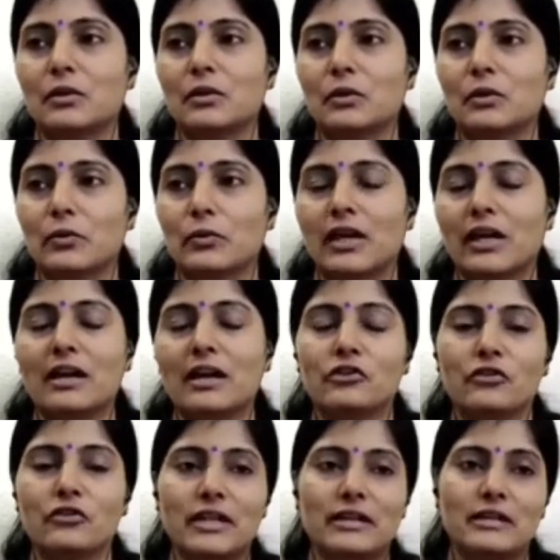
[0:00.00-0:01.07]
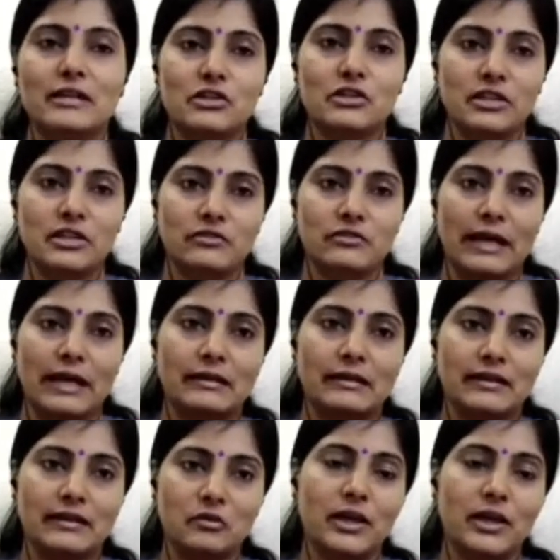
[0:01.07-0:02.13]
we can't really achieve
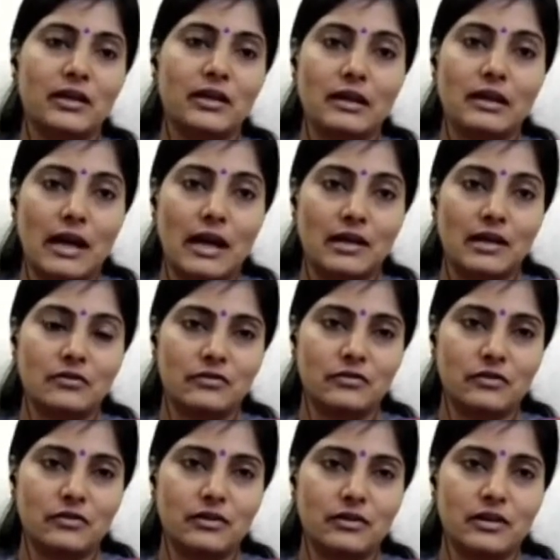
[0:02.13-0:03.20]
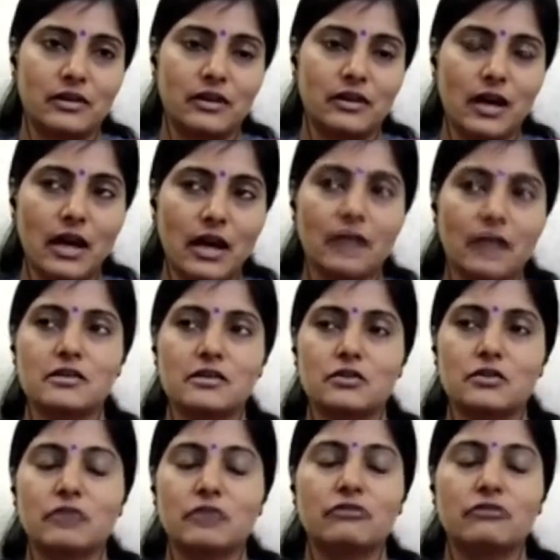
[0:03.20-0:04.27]
anything big in life unless
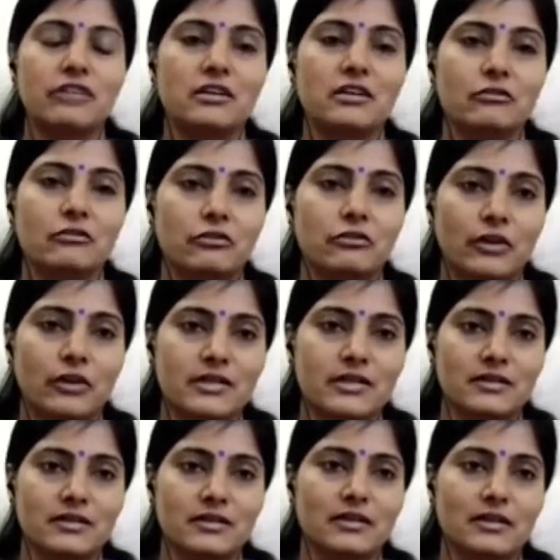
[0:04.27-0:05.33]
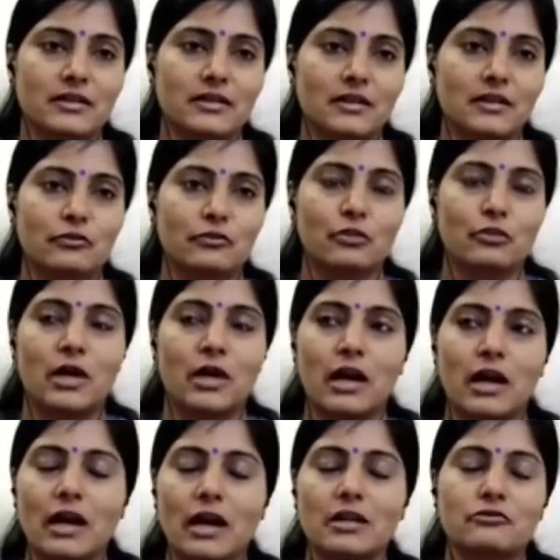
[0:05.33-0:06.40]
we feel for it from our
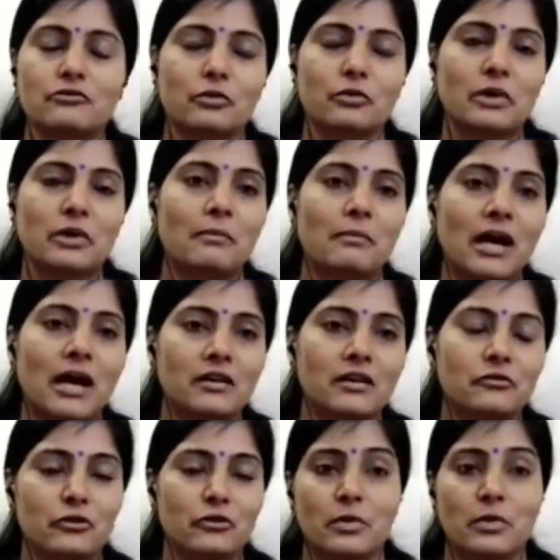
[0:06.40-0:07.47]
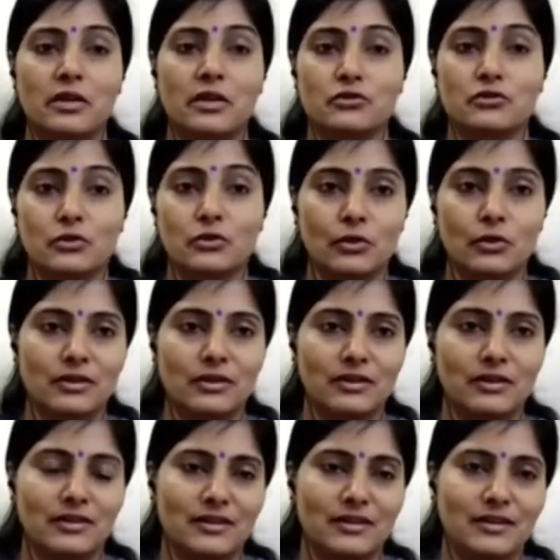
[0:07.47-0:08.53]
heart, from our mind, from our soul.
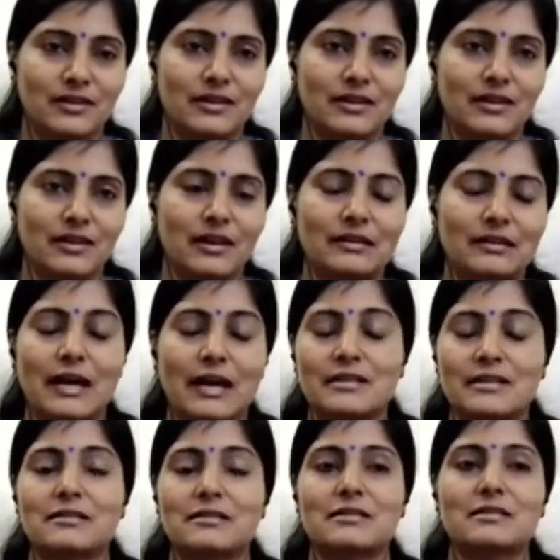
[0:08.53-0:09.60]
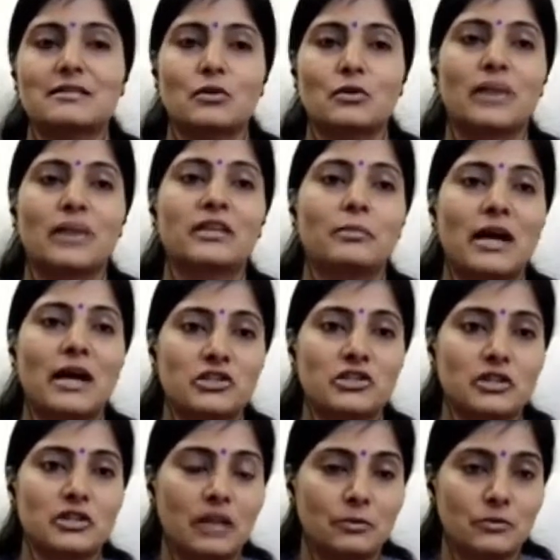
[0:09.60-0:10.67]
And that is where the
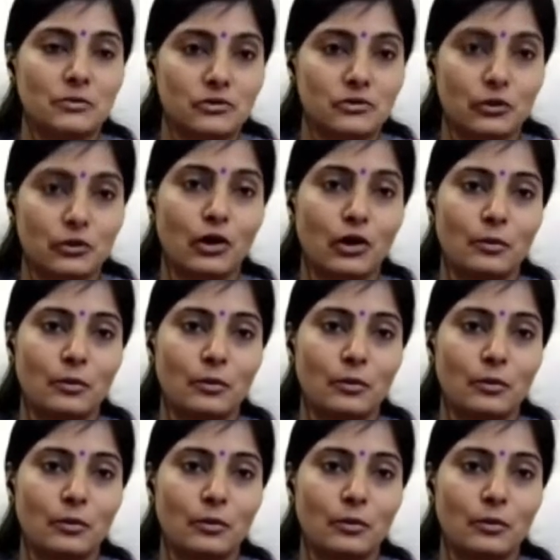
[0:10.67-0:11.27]
passion comes from.